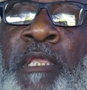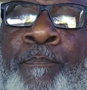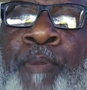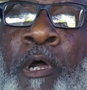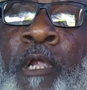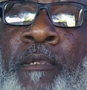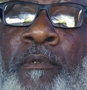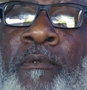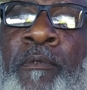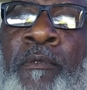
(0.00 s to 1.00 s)
apart
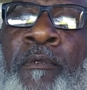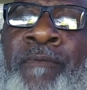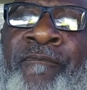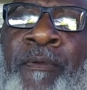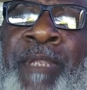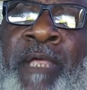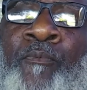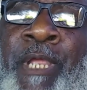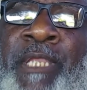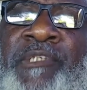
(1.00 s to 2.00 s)
from that
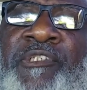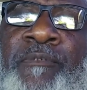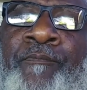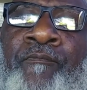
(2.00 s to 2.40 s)
race?